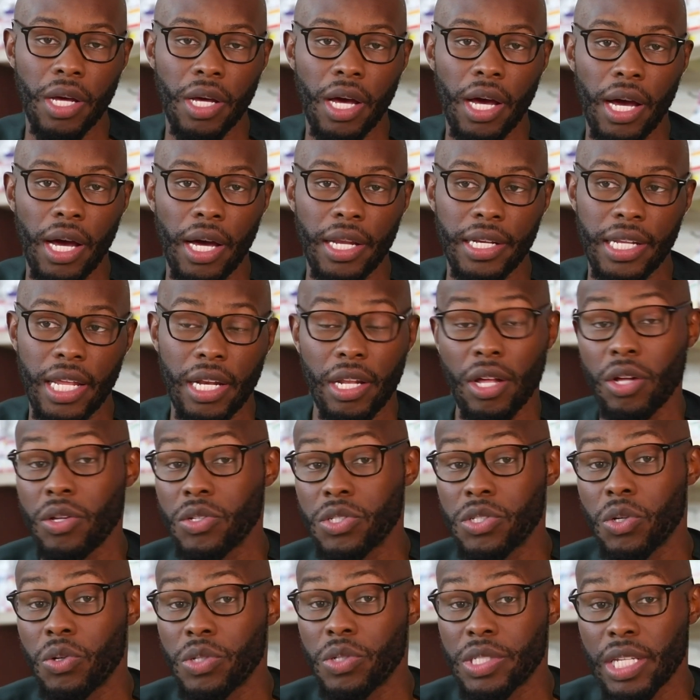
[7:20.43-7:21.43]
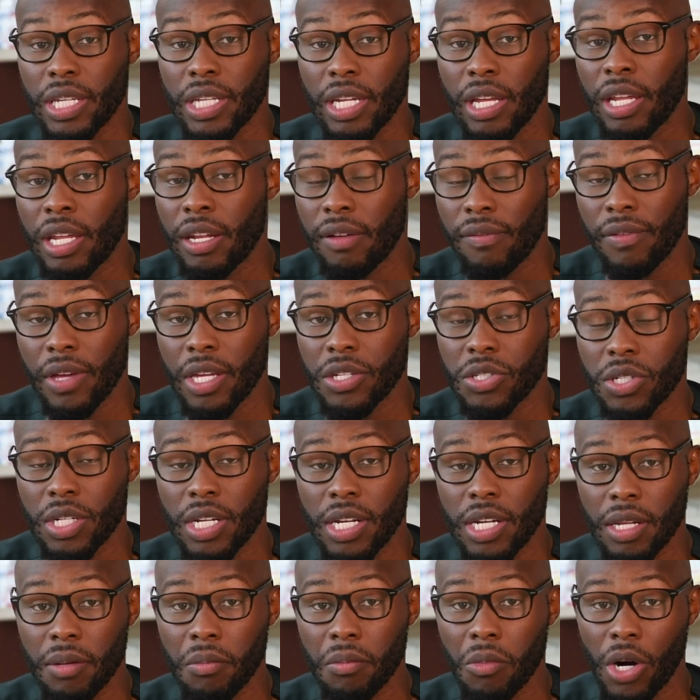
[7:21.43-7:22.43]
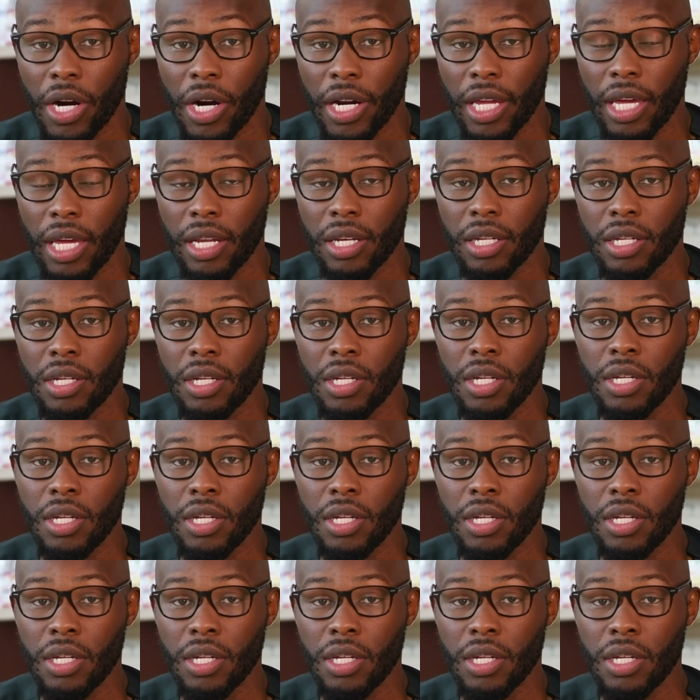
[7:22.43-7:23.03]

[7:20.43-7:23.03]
that also is an innovation in the market,